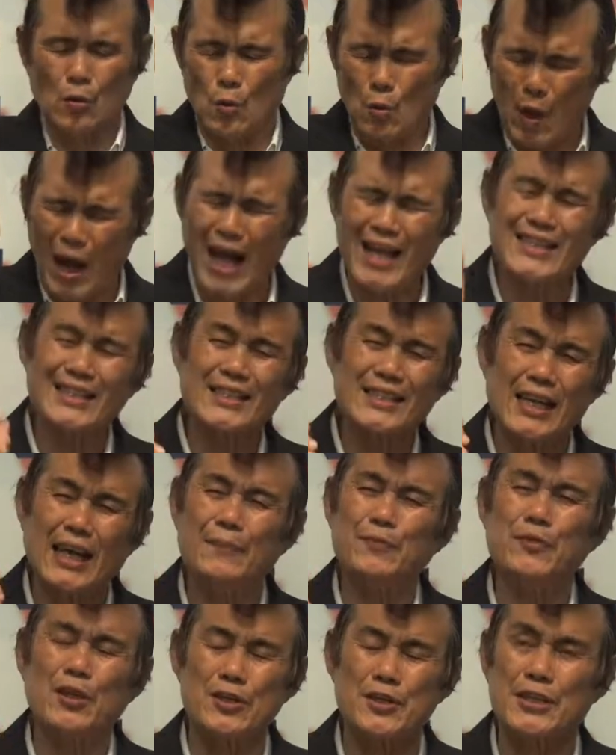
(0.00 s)
1
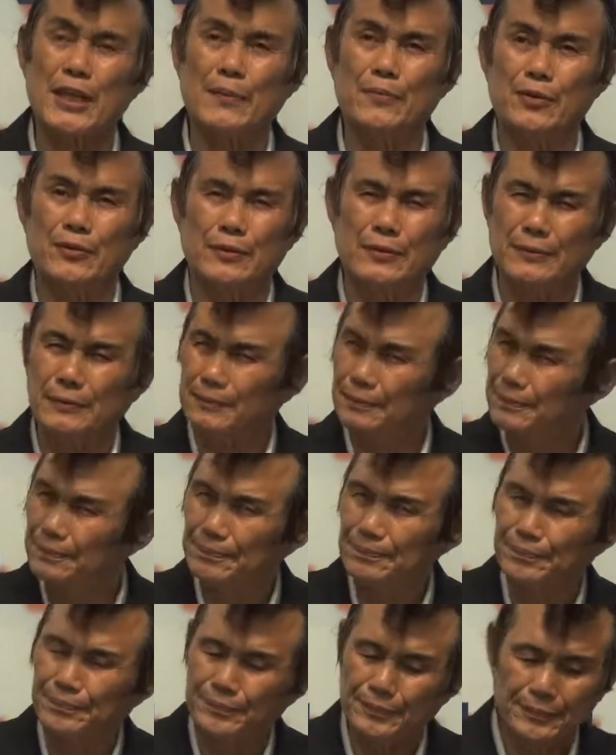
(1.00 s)
chapter 7.
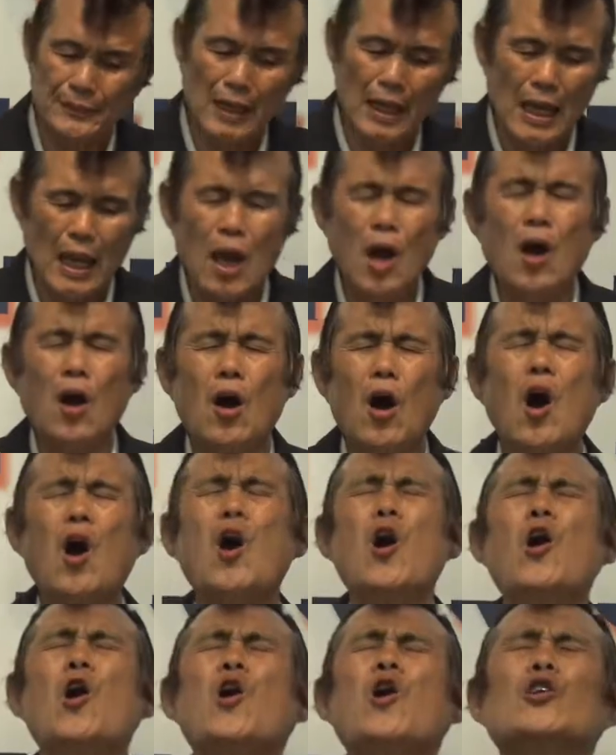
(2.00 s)

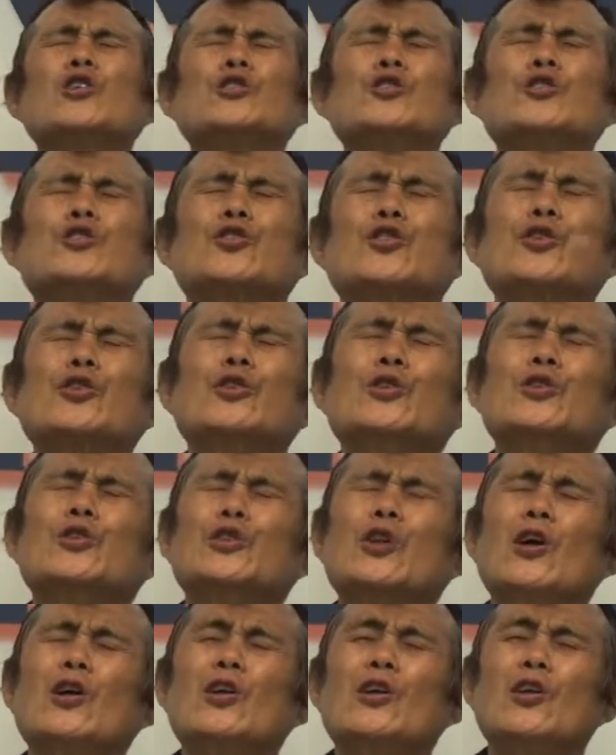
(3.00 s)
Oh, to
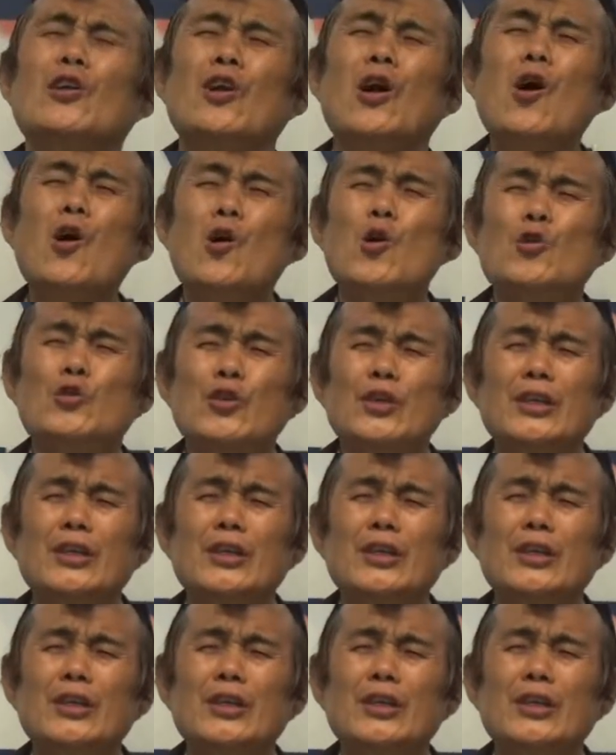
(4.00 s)
the Lord,